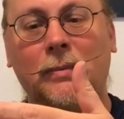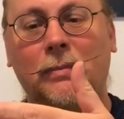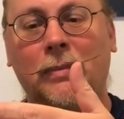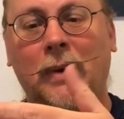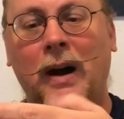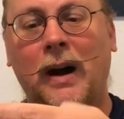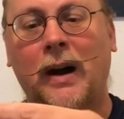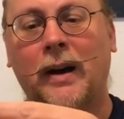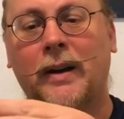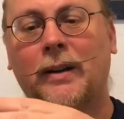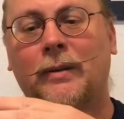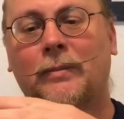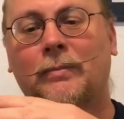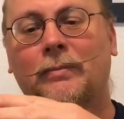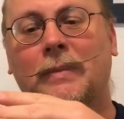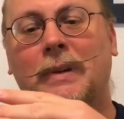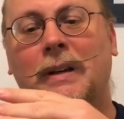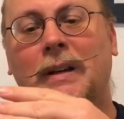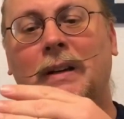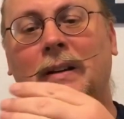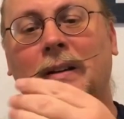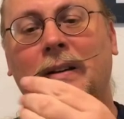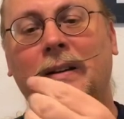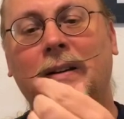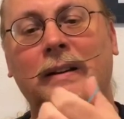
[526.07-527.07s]
bottom
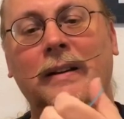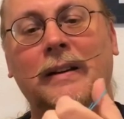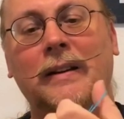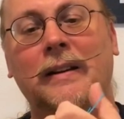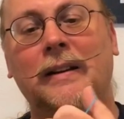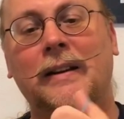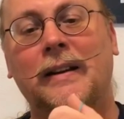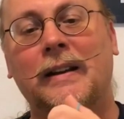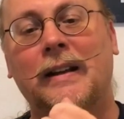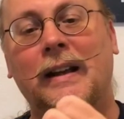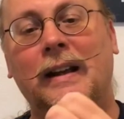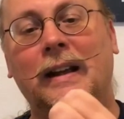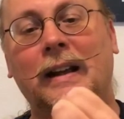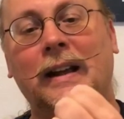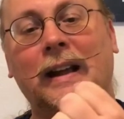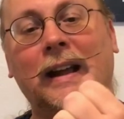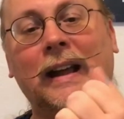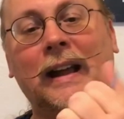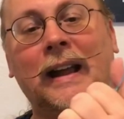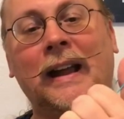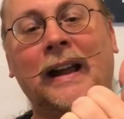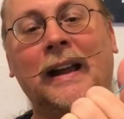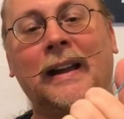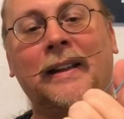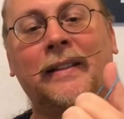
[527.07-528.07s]

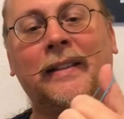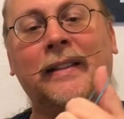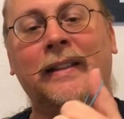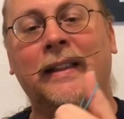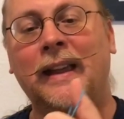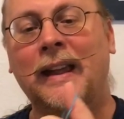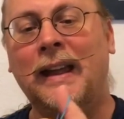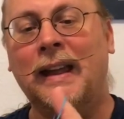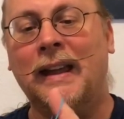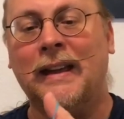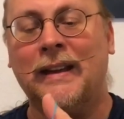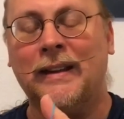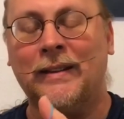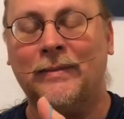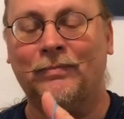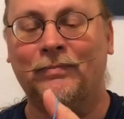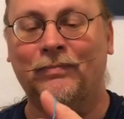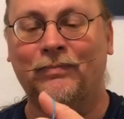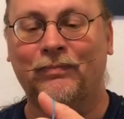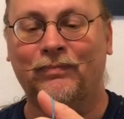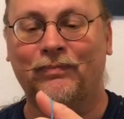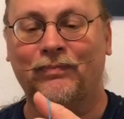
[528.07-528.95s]
and then